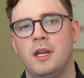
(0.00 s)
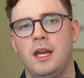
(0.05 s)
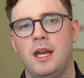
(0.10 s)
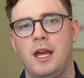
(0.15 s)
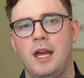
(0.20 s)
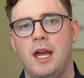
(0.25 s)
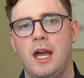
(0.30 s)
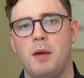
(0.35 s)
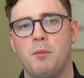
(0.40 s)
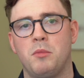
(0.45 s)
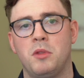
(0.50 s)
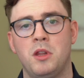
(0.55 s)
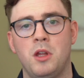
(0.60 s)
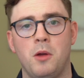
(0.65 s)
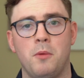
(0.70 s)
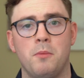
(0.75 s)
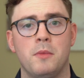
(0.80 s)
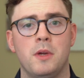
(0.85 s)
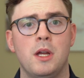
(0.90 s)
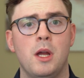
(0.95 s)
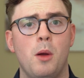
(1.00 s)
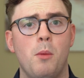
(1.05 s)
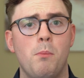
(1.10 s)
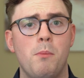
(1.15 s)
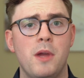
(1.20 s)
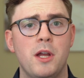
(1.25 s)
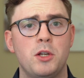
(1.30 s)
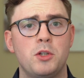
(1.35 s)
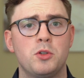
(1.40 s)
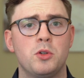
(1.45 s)
Um, so
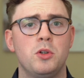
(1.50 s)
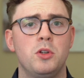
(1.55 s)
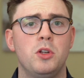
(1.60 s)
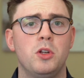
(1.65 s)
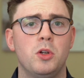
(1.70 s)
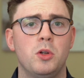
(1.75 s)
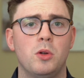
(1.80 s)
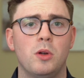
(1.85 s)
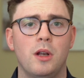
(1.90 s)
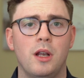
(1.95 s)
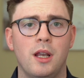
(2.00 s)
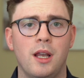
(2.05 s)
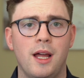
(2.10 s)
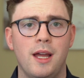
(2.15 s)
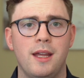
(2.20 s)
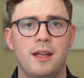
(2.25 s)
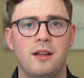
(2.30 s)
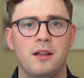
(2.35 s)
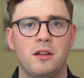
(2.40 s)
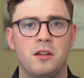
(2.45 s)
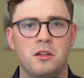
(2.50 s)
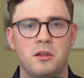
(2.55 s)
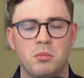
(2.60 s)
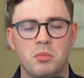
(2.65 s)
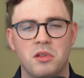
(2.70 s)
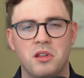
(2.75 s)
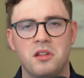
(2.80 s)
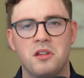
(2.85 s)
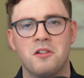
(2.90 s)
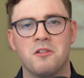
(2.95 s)
make sure you like,
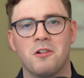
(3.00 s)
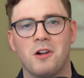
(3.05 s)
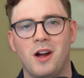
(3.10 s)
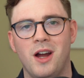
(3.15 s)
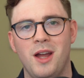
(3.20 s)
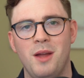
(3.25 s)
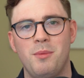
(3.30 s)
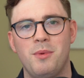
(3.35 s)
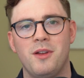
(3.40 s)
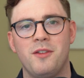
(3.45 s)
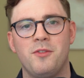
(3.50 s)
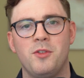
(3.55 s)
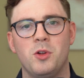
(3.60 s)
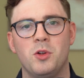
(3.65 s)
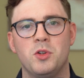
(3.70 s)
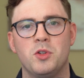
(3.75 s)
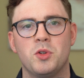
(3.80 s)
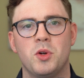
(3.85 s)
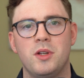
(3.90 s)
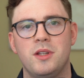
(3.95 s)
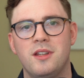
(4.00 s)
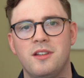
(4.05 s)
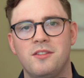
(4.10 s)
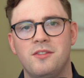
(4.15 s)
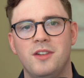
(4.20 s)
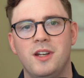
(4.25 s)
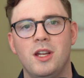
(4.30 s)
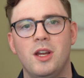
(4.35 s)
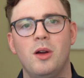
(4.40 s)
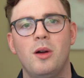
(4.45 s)
subscribe if you enjoyed this
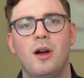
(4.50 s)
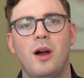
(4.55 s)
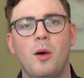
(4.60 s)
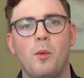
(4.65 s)
video,